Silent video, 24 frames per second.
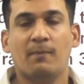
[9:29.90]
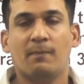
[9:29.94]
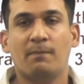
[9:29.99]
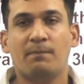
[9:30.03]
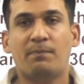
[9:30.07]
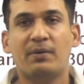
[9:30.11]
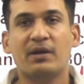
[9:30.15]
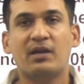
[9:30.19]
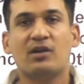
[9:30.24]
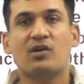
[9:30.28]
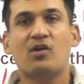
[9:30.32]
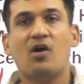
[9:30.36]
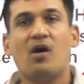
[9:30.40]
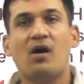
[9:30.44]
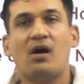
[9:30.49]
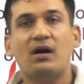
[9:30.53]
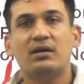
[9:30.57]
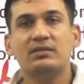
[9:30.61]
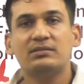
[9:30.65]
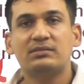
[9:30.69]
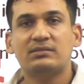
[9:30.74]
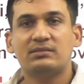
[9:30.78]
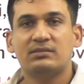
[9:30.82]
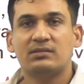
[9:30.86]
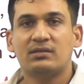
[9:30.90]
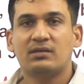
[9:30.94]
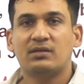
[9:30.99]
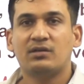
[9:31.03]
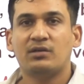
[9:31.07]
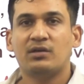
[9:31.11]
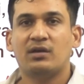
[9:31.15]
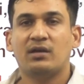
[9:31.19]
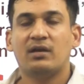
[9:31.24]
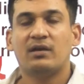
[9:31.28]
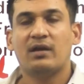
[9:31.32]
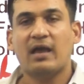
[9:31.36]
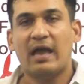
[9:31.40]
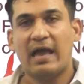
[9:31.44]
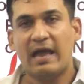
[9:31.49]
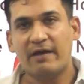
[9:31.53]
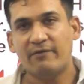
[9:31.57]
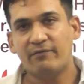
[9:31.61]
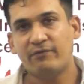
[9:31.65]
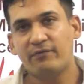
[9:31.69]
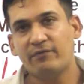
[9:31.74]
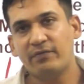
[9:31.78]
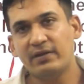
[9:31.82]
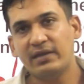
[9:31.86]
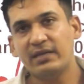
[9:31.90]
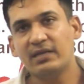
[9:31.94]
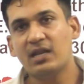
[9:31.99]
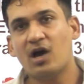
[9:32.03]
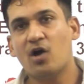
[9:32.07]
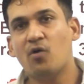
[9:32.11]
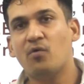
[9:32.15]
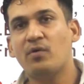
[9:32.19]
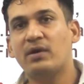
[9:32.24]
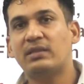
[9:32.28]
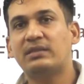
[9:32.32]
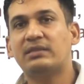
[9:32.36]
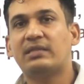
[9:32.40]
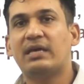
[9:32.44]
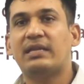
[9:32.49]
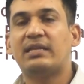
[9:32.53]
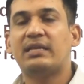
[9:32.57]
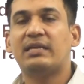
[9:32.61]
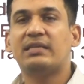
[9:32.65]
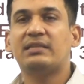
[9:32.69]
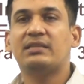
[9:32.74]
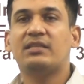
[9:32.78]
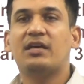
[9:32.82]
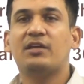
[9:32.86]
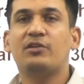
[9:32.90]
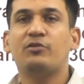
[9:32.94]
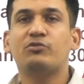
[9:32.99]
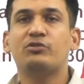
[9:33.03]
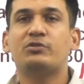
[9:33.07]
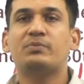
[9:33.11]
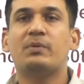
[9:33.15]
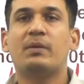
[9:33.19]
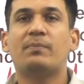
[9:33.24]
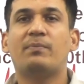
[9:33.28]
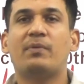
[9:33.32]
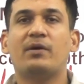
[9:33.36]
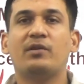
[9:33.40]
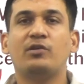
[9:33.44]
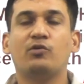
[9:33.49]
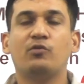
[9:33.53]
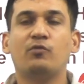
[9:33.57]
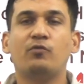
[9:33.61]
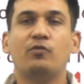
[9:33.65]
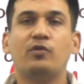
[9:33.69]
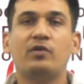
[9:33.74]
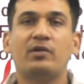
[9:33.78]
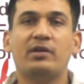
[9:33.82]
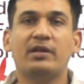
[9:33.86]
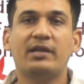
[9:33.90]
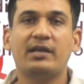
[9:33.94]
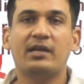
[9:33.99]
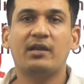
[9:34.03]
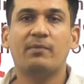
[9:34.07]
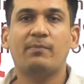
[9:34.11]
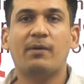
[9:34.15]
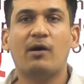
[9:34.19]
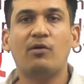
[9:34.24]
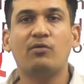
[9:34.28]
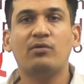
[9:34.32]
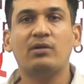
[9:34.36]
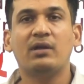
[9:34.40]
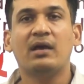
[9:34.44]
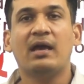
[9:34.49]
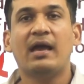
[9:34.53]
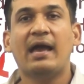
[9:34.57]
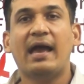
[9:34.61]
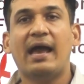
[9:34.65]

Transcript: because every now and then in the newspaper you would read about